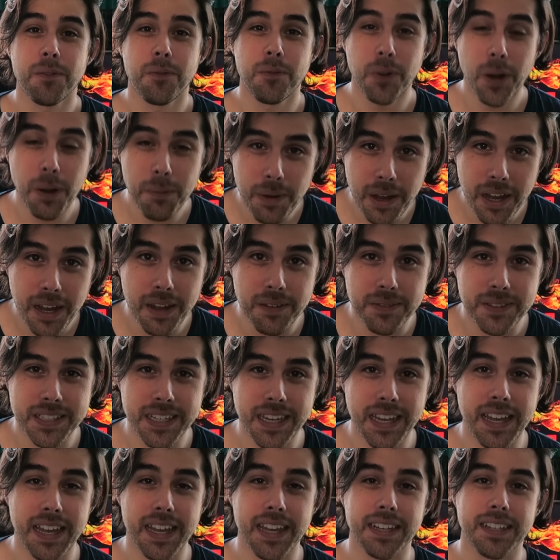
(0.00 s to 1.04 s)
from
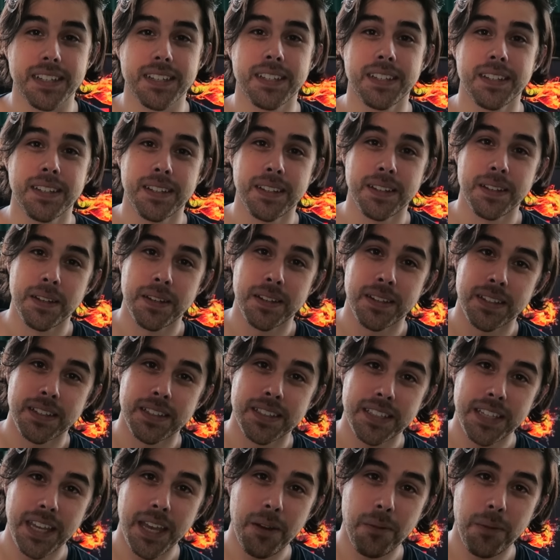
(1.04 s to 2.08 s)
Tech.
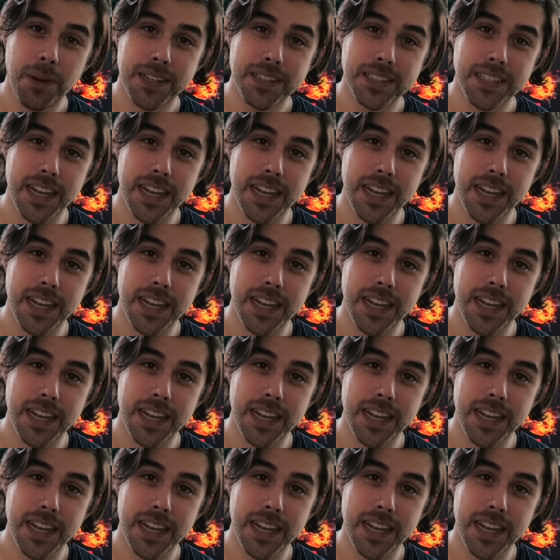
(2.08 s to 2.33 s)
Can't wait